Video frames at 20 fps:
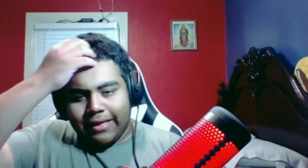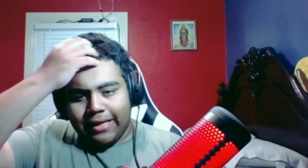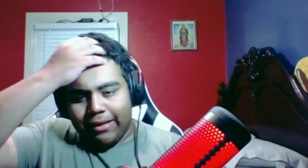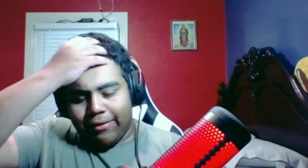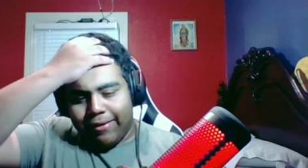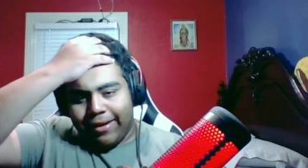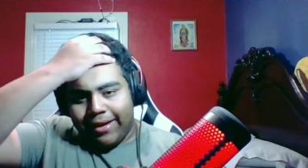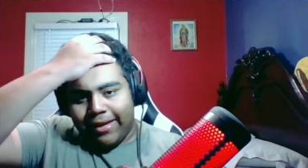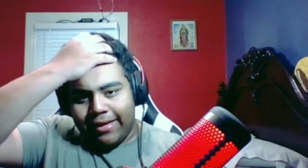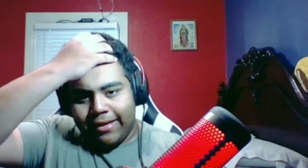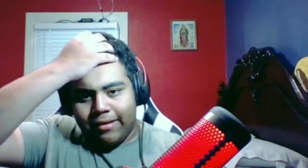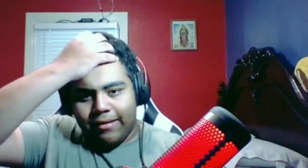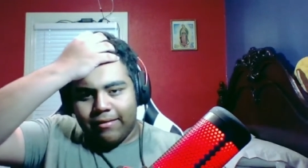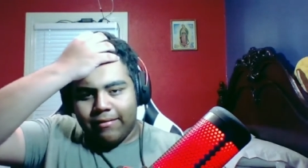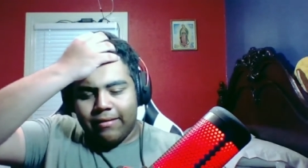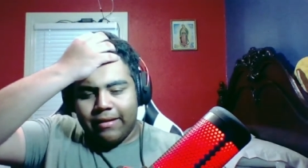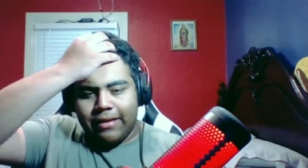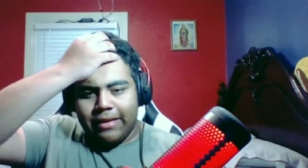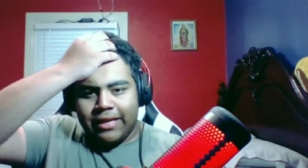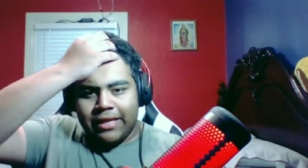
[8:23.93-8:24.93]
grade,
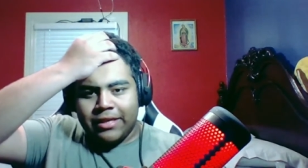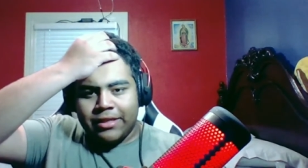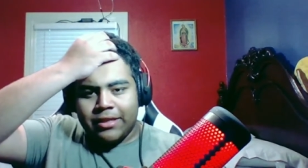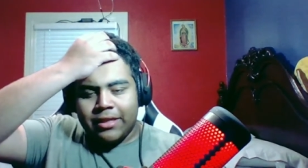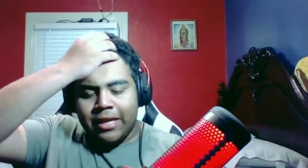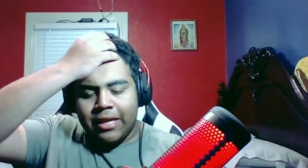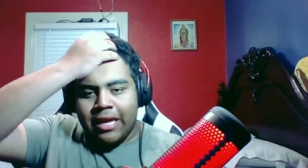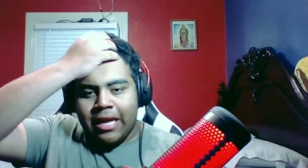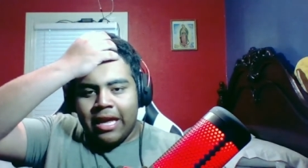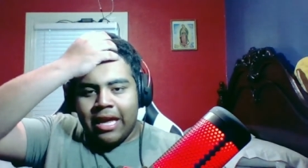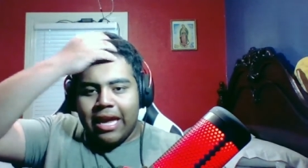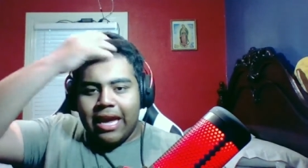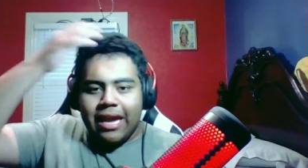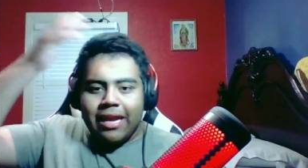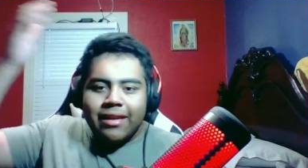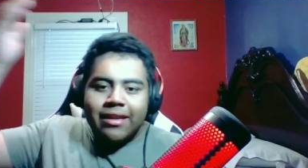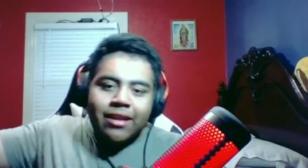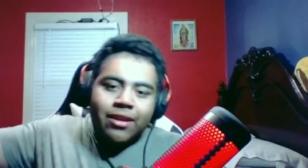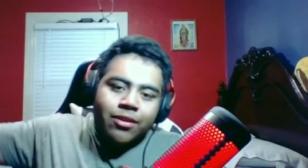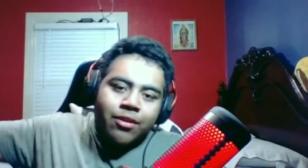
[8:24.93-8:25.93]
ish. And
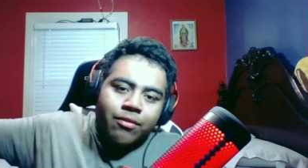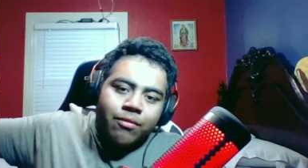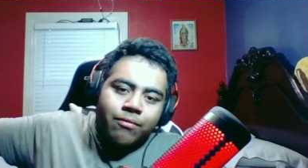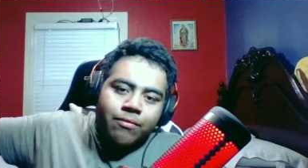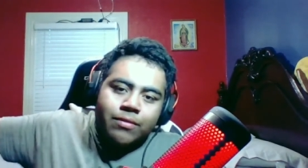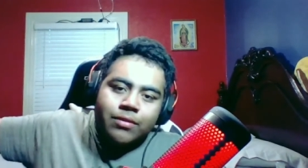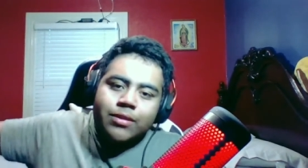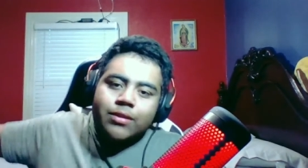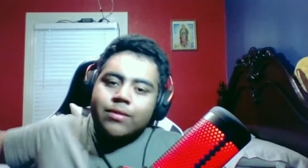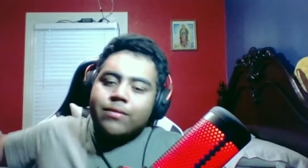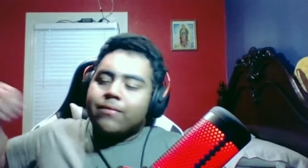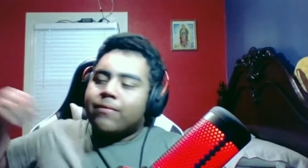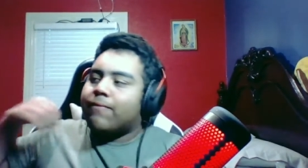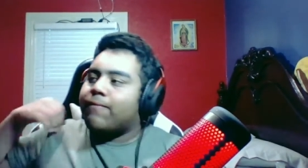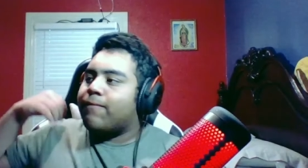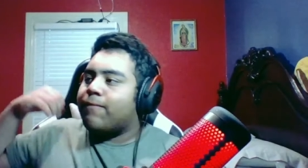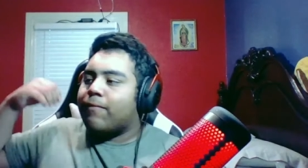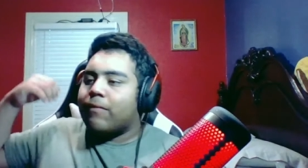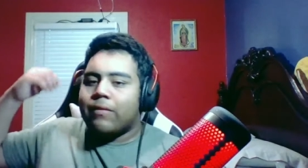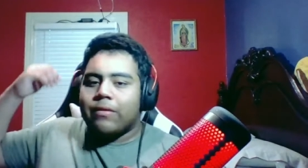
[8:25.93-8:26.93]
the other was
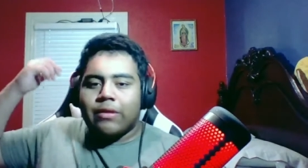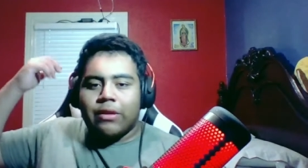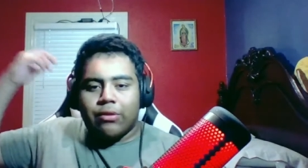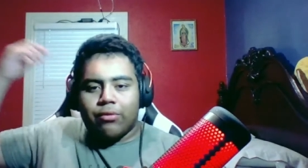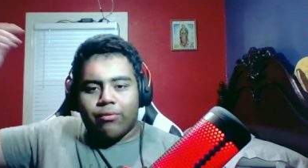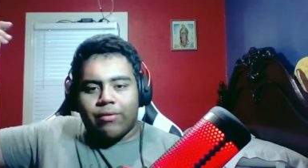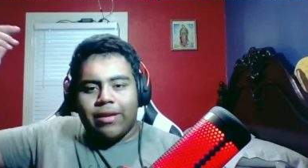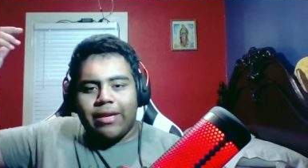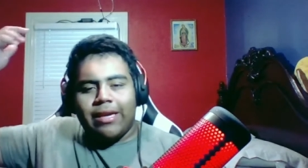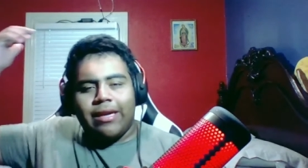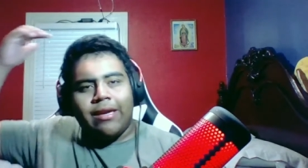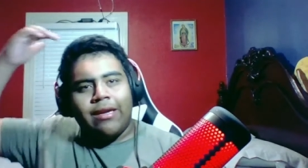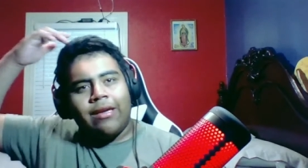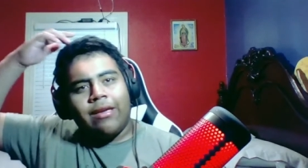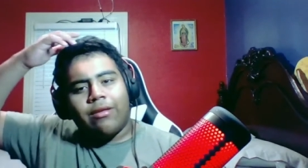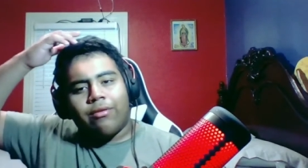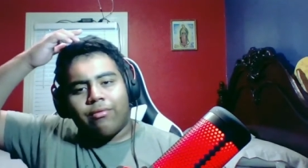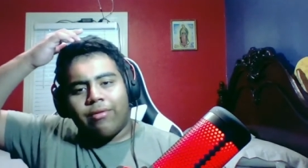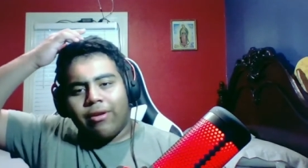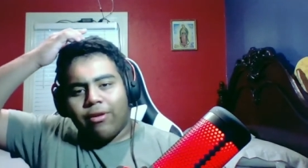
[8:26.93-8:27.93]
the three
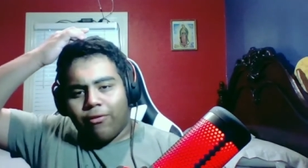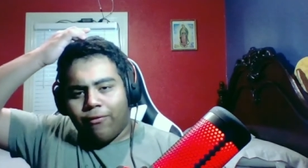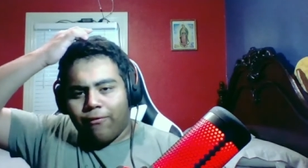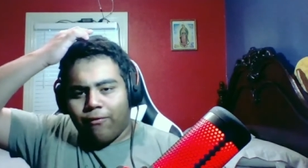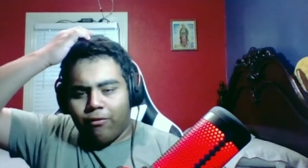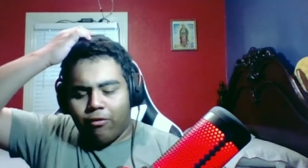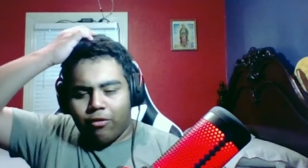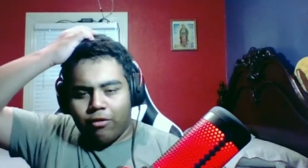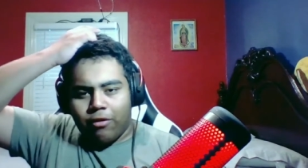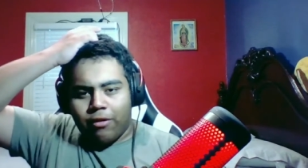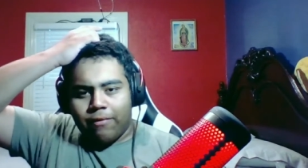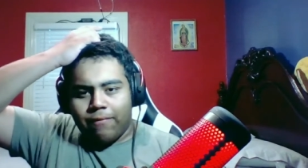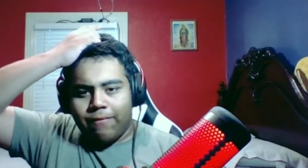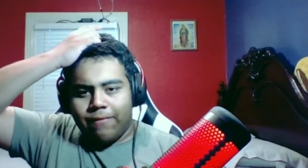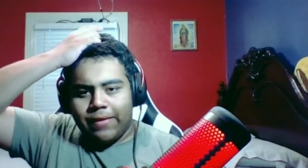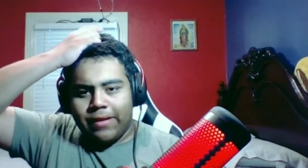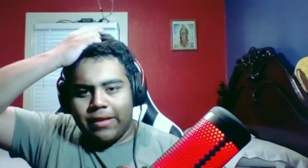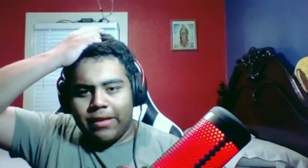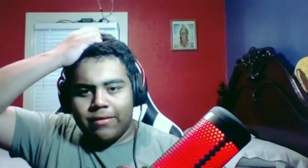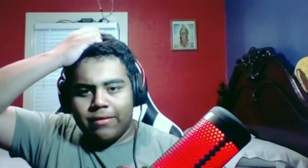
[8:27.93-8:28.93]
three or four
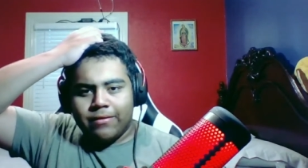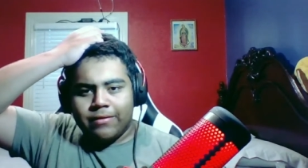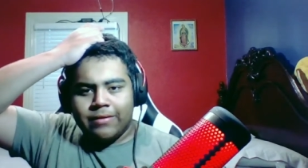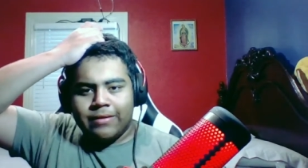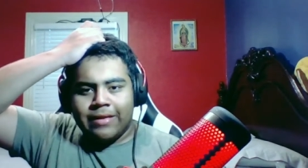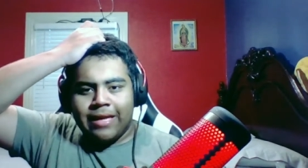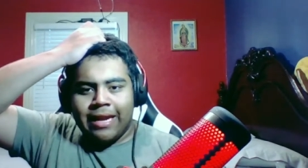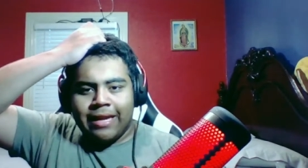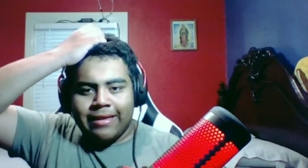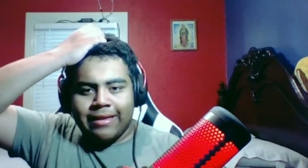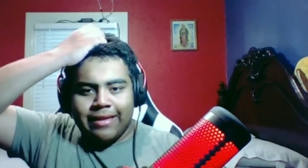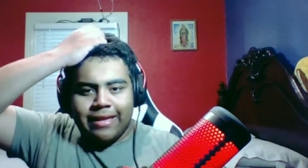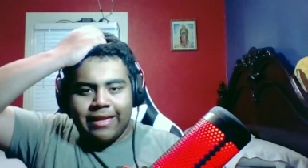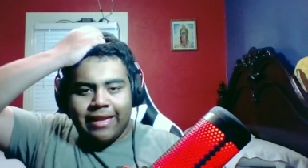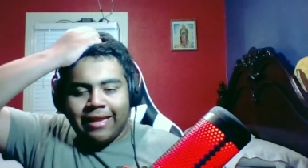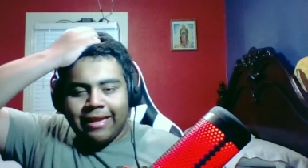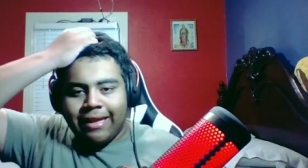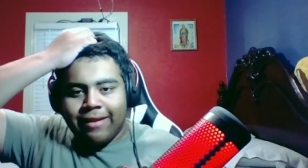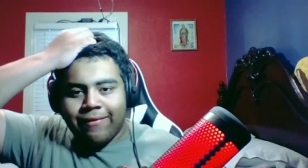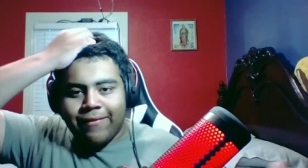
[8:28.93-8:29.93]
videos that I did in
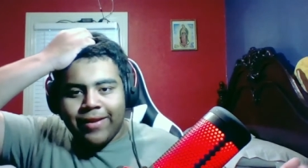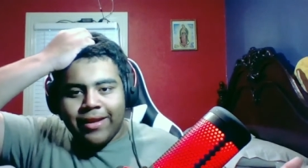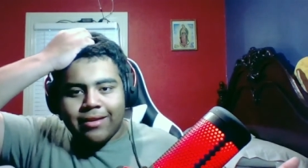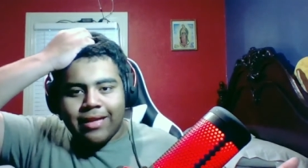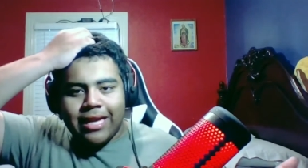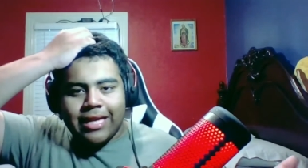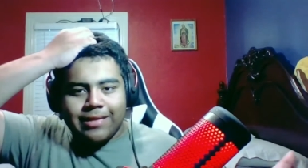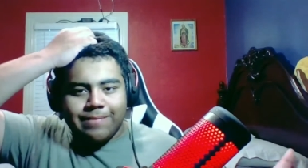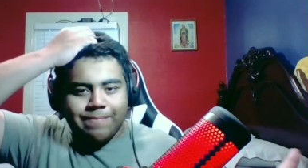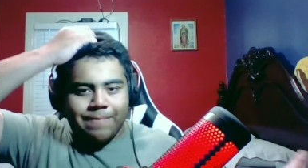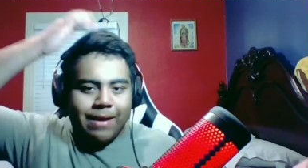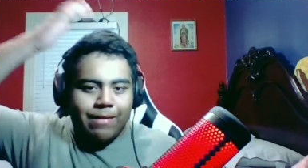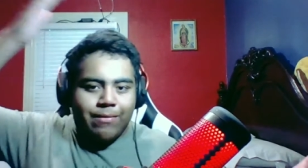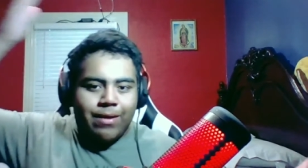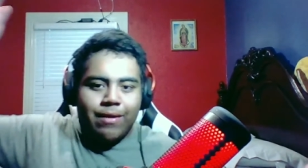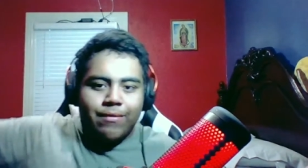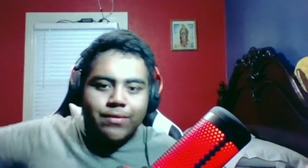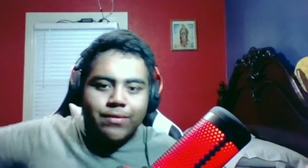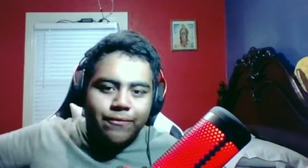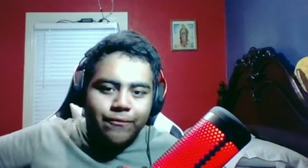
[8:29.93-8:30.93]
AV class back when
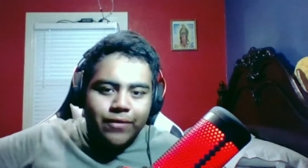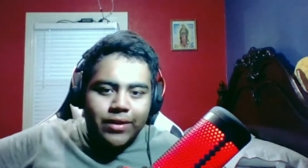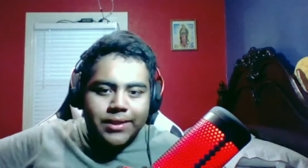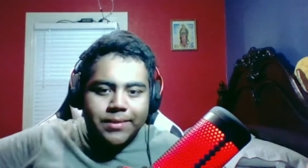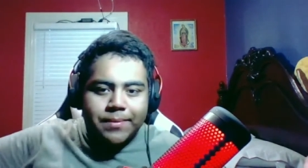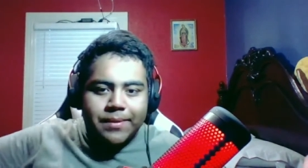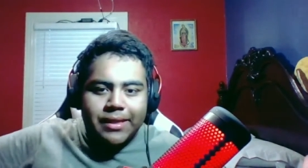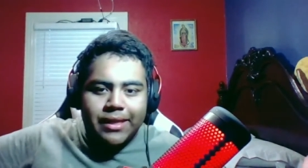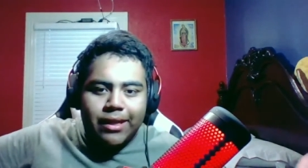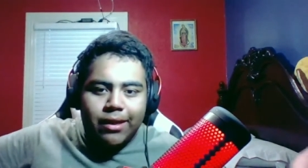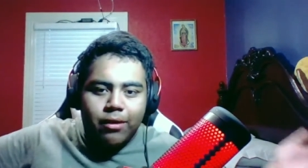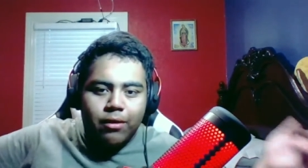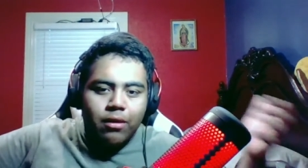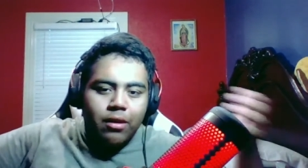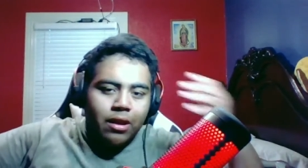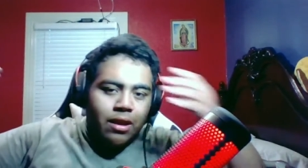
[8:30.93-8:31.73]
I was a freshman year.